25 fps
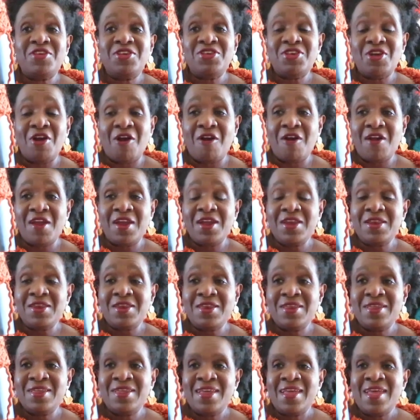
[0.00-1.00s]
yarn
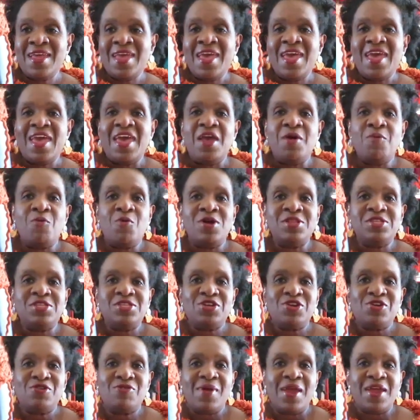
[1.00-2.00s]
and wanted
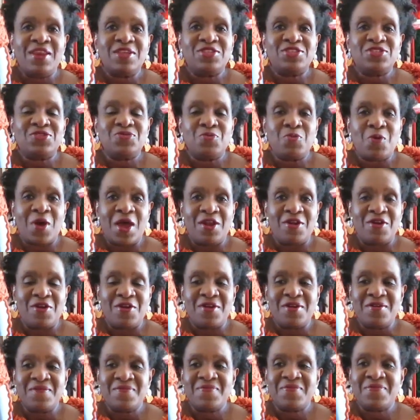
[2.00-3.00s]
to create a
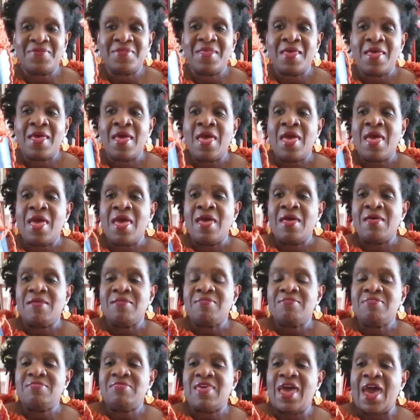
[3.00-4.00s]
sweater
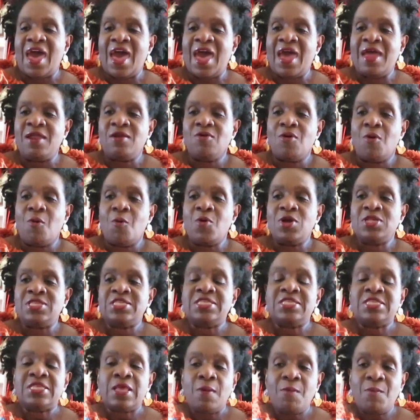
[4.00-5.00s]
that was
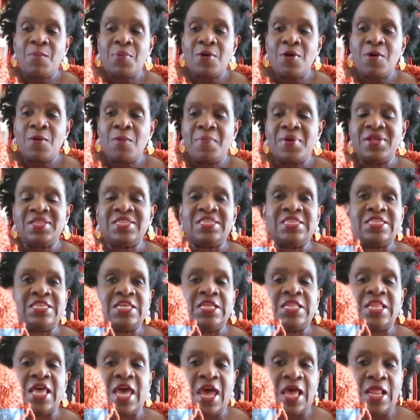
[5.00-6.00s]
simple but
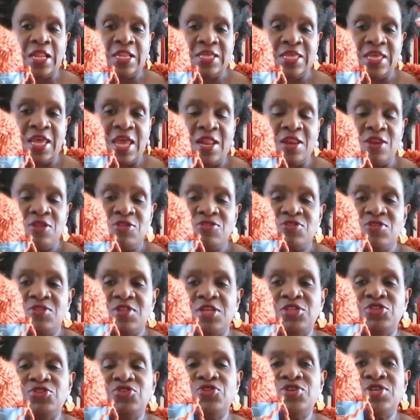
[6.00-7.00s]
still elegant so
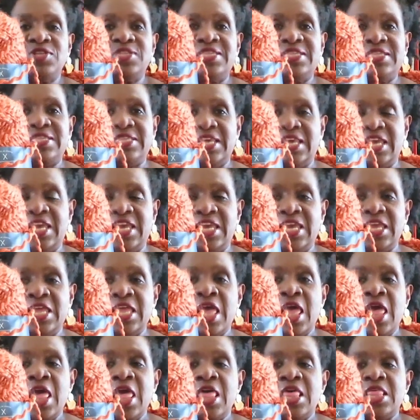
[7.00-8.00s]
that you could see
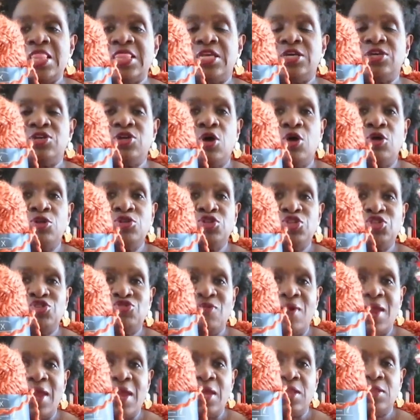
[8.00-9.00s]
the gold
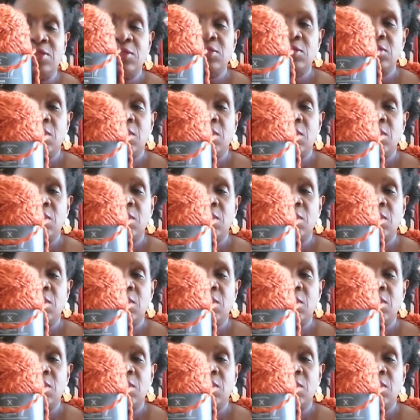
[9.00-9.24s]
strands